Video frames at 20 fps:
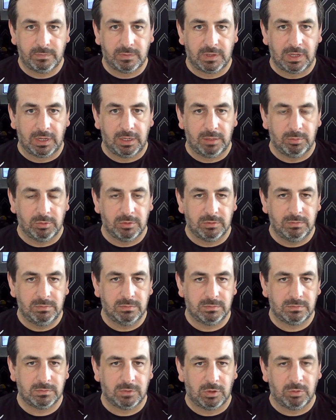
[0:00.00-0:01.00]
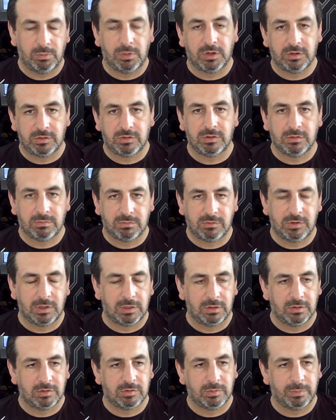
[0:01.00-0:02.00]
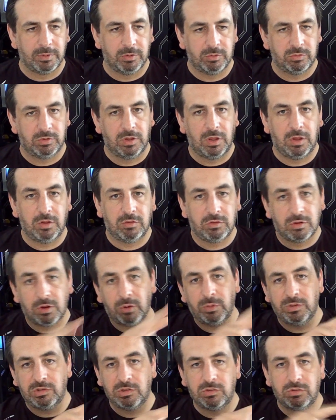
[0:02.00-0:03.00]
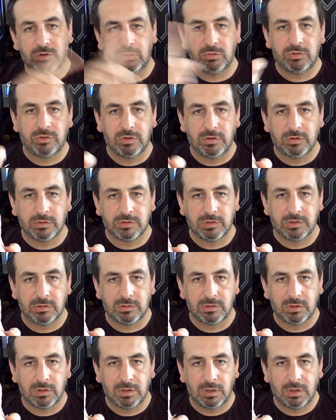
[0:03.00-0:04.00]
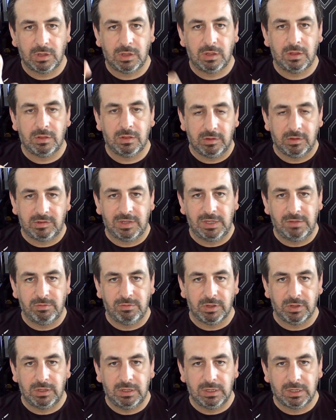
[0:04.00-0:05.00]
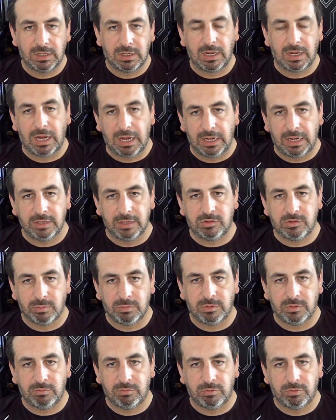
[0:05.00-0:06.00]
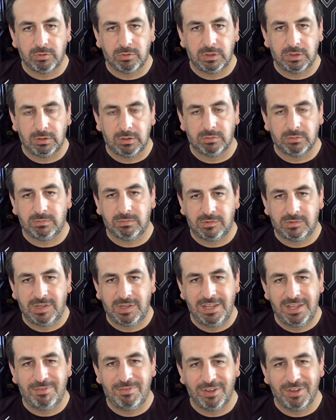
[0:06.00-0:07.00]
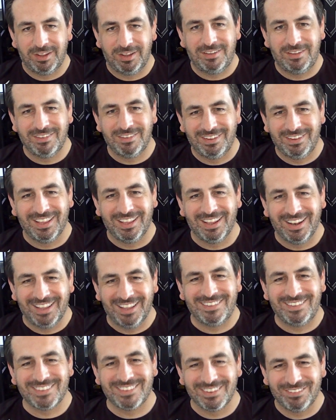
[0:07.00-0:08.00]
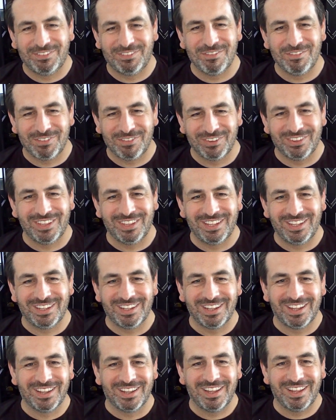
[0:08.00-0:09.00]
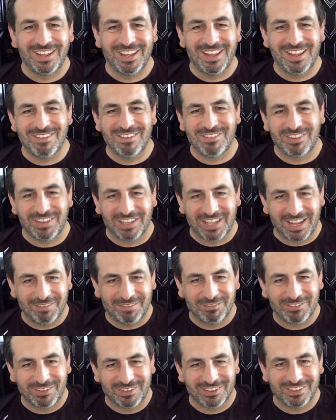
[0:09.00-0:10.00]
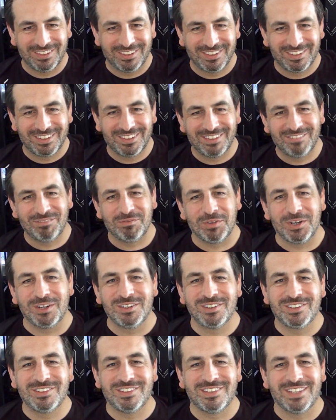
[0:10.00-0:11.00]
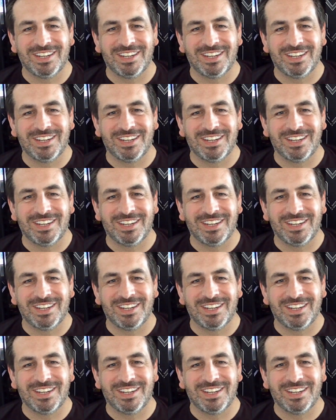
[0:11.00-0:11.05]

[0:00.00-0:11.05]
cable, or monitor signal, I suppose, to go into two sources? The TV, and then something for the TV, and then something for the capture box